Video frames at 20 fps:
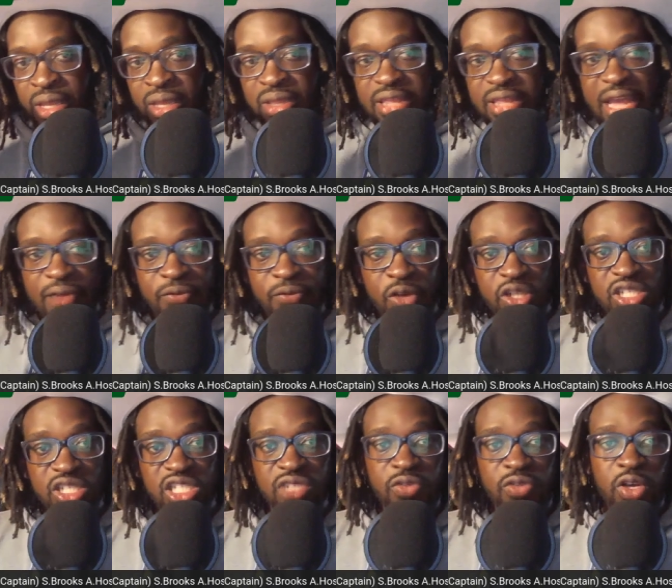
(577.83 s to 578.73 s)
Now, first
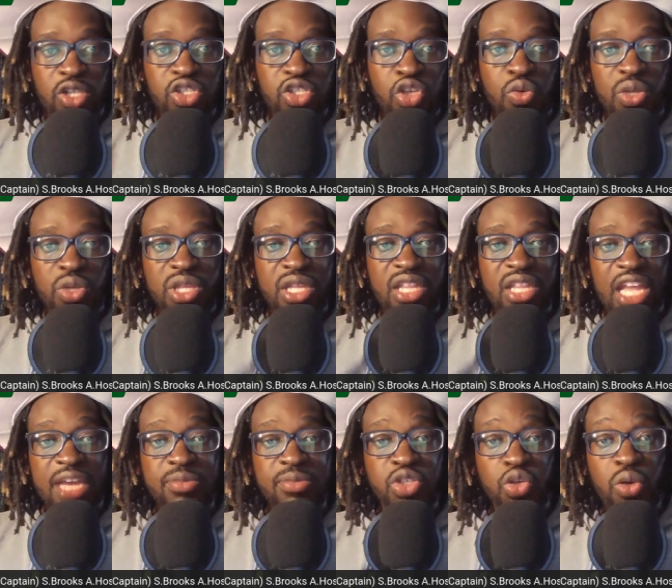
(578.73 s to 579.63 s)
things first, who are the
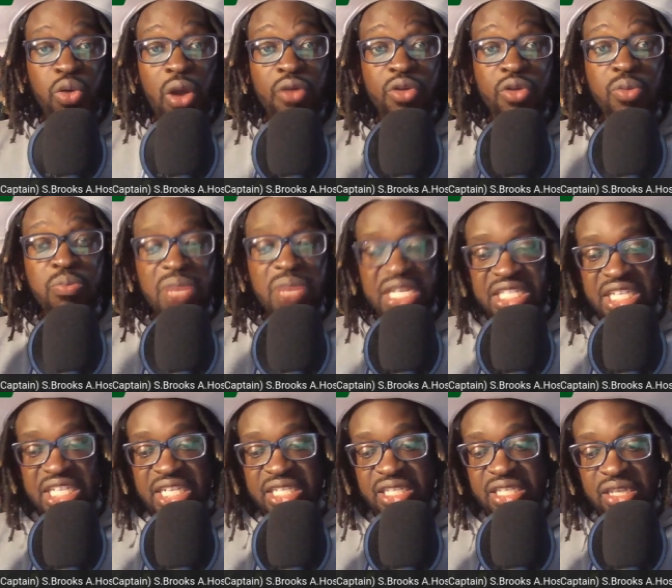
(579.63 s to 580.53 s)
names who are
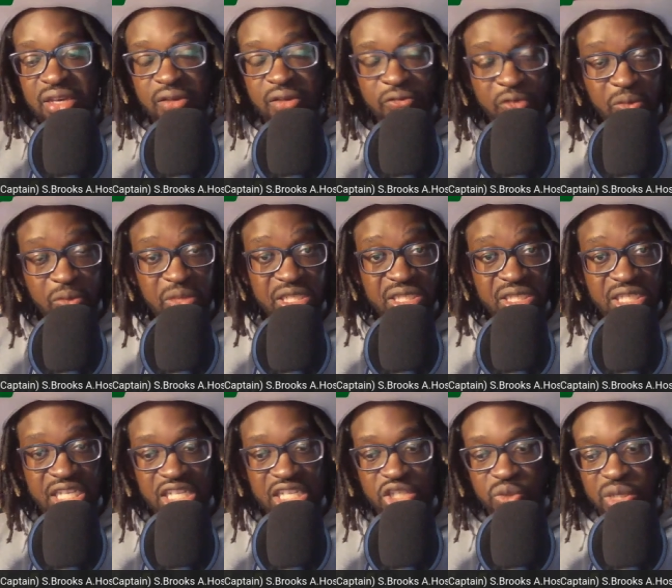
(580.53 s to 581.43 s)
omitted from this
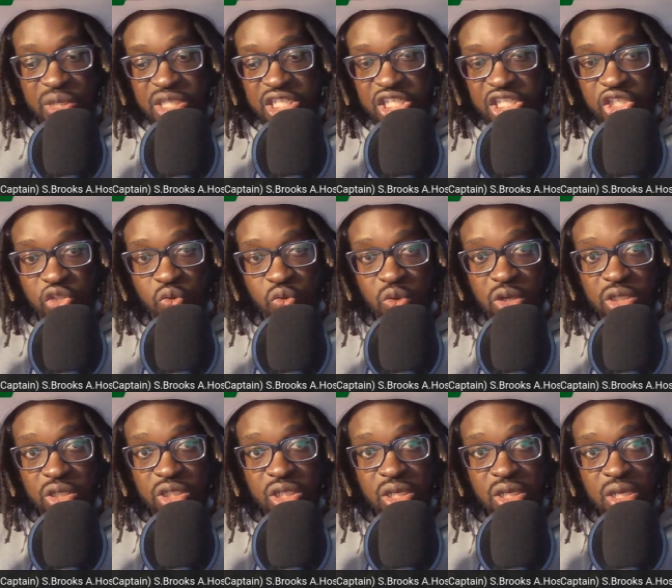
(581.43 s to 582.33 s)
T20
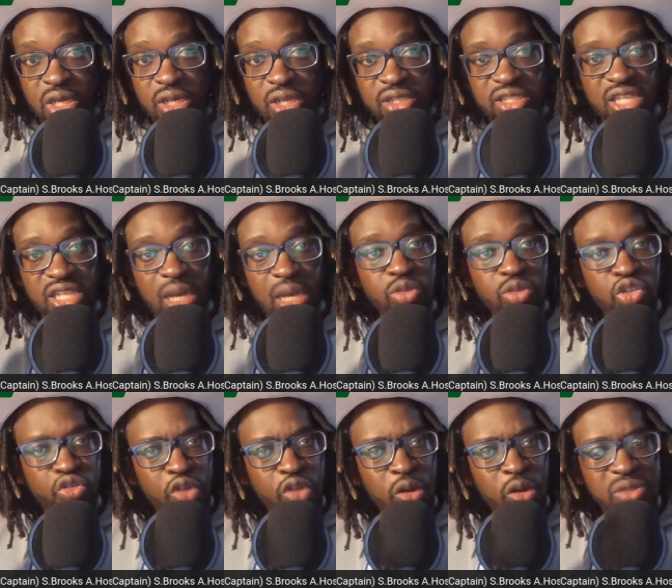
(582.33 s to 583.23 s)
squad? Some
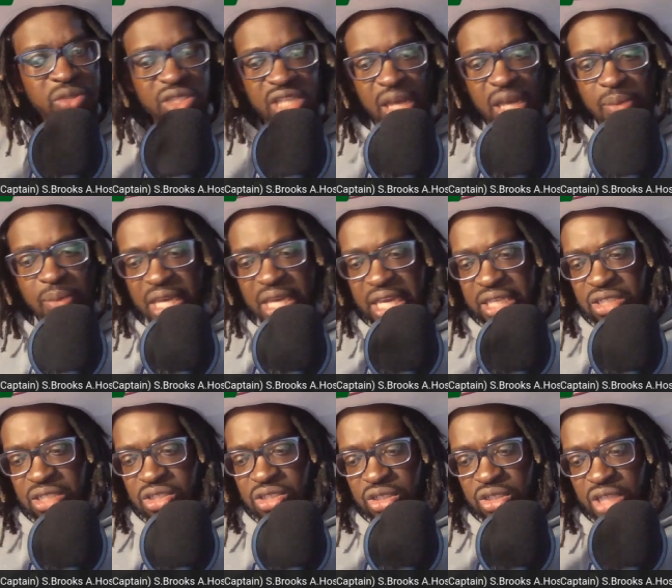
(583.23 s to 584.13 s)
dropped, some
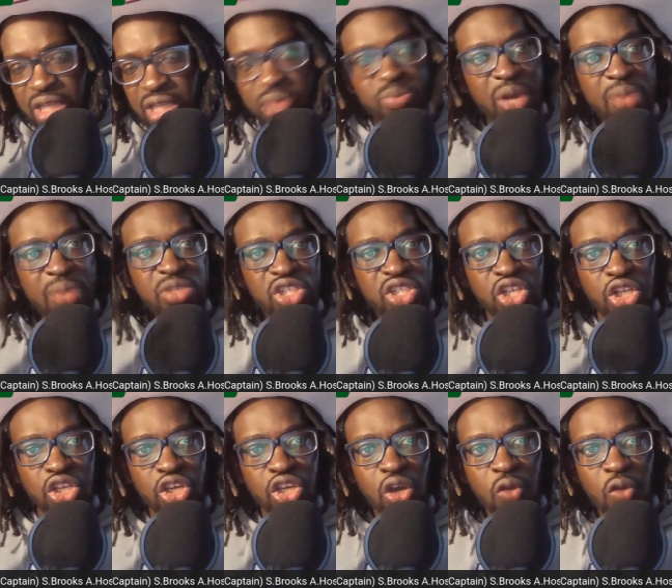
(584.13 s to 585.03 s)
injured, and but I'm just going
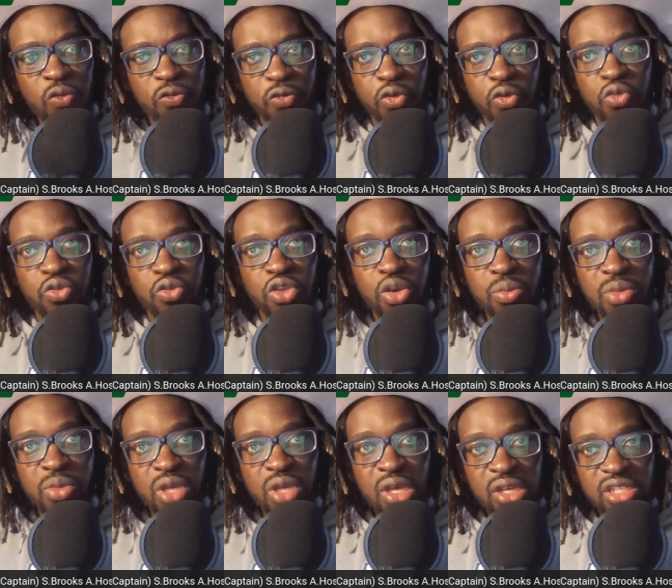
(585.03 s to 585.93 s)
to go through
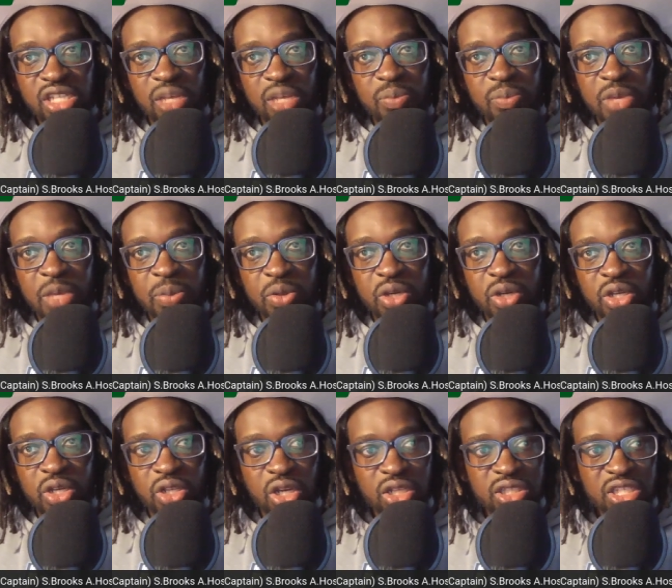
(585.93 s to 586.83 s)
them so that people
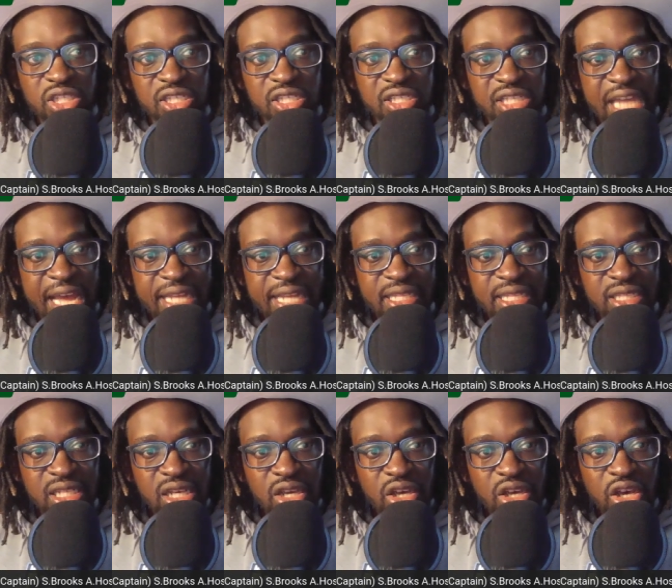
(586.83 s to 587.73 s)
can understand
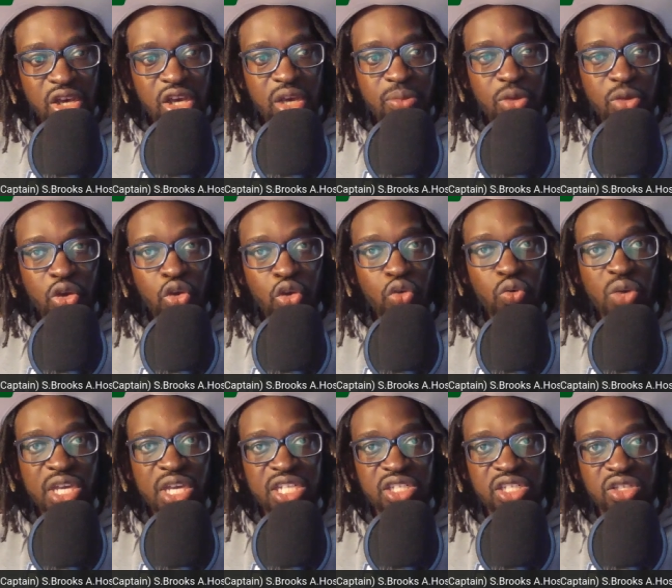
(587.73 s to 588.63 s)
um, who
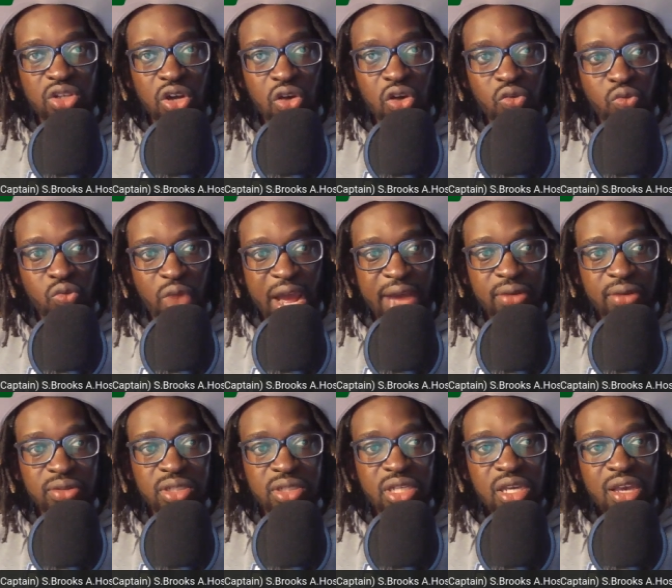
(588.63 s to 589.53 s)
is not
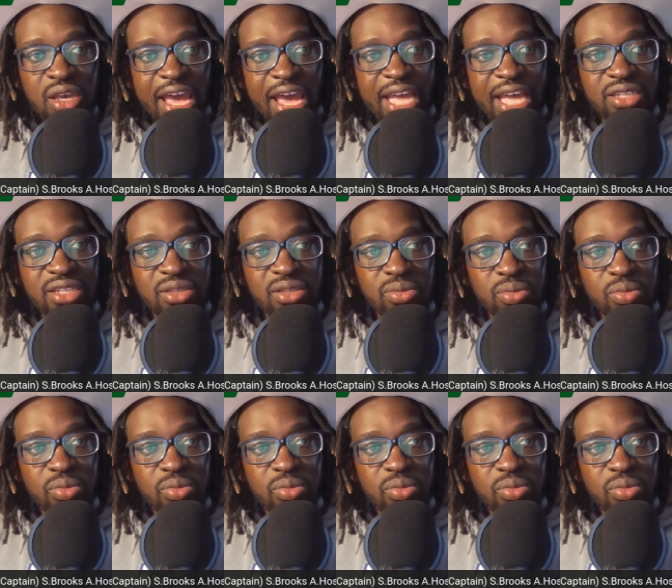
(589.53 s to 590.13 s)
around and